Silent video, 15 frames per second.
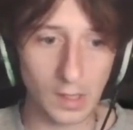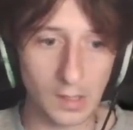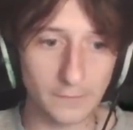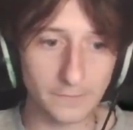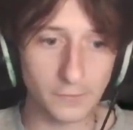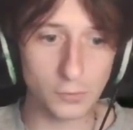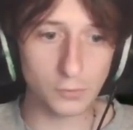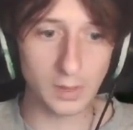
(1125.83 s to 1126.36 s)

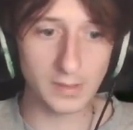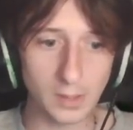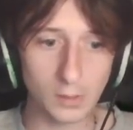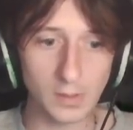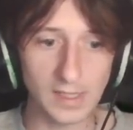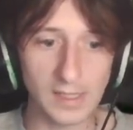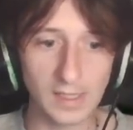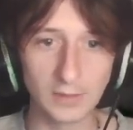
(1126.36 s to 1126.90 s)
And food
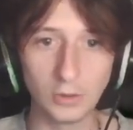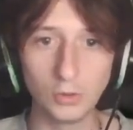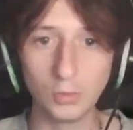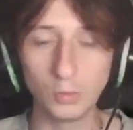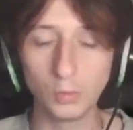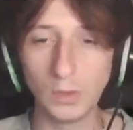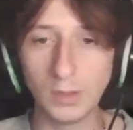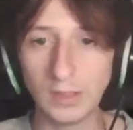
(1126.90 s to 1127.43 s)
down here.
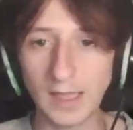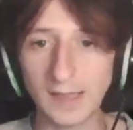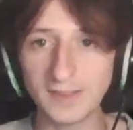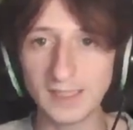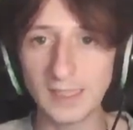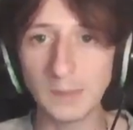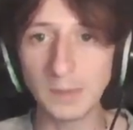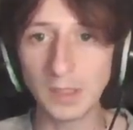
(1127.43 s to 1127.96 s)
You will have
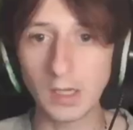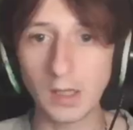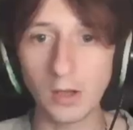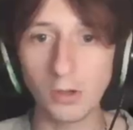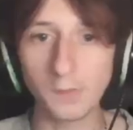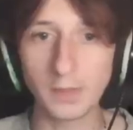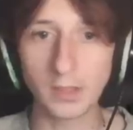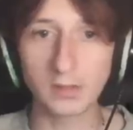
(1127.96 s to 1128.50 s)
to keep an eye
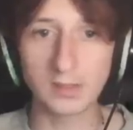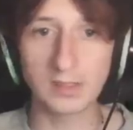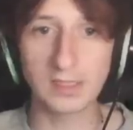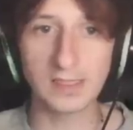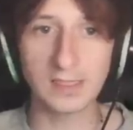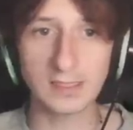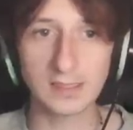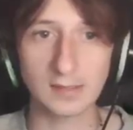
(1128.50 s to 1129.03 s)
out, because
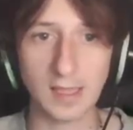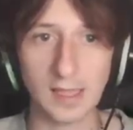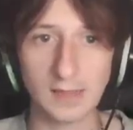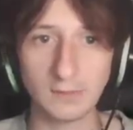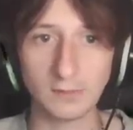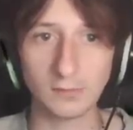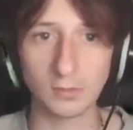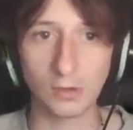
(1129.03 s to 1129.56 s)
this
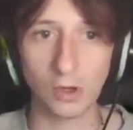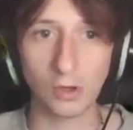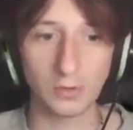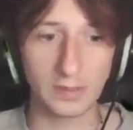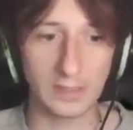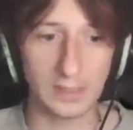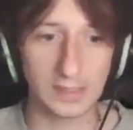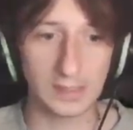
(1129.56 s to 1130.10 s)
ant
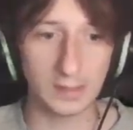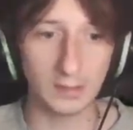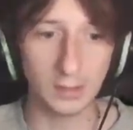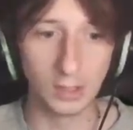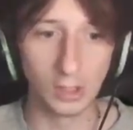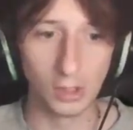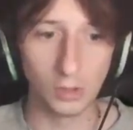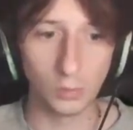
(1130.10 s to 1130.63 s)
colony here
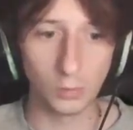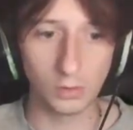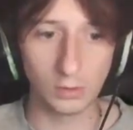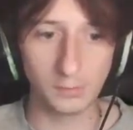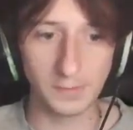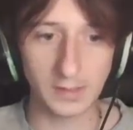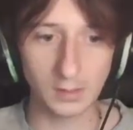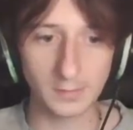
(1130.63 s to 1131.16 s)

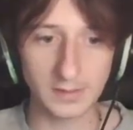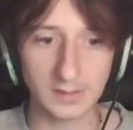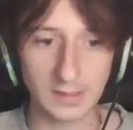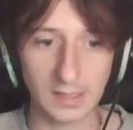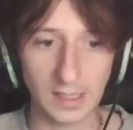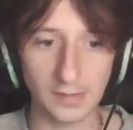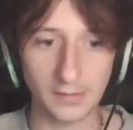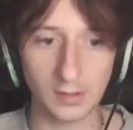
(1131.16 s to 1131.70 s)
will be coming to
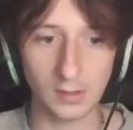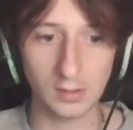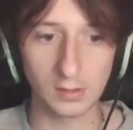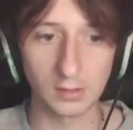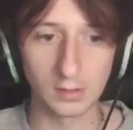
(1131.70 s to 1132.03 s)
gather